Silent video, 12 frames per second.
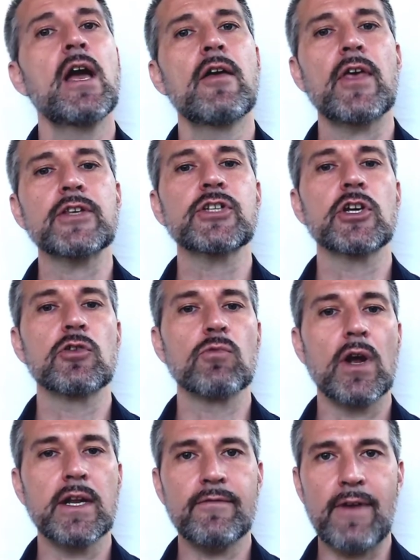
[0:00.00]
That's going to
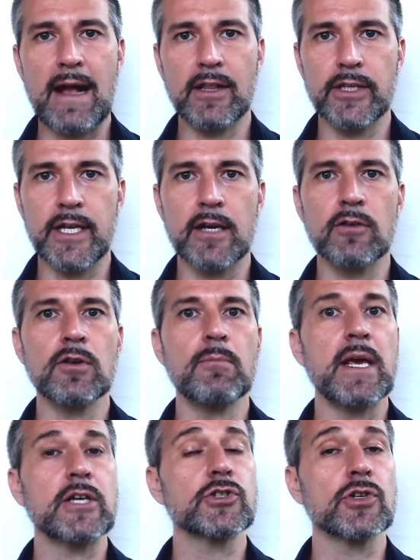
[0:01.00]
run a validator to
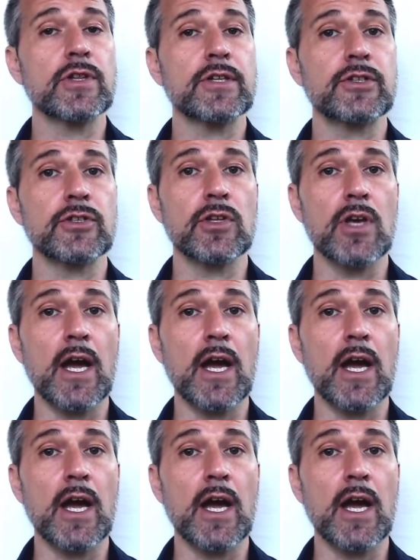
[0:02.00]
make sure that the